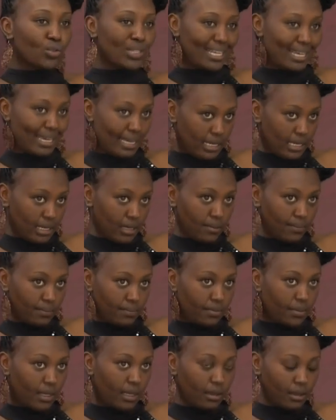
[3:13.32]

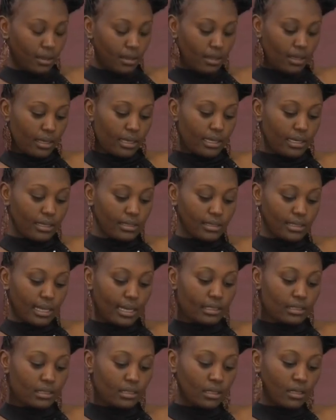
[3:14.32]
today is
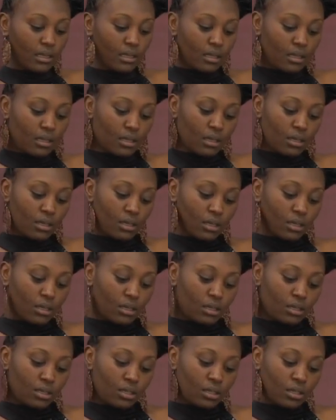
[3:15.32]
that
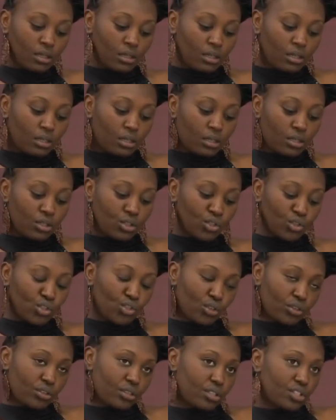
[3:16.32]
you
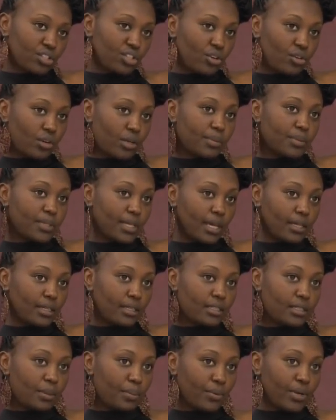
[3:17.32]
took this script and
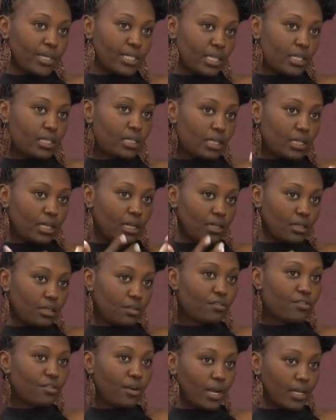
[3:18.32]
interpreted in a
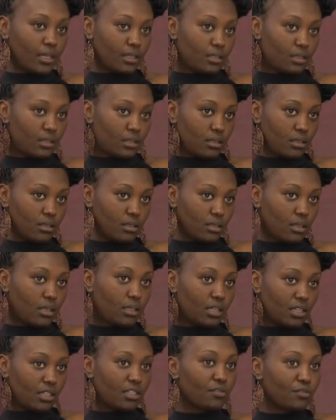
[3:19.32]

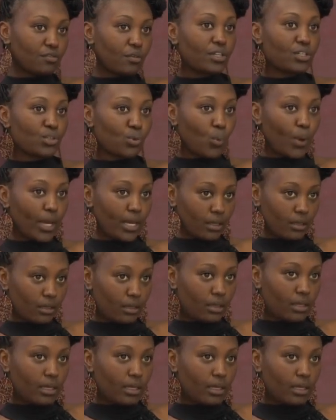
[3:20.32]
different way.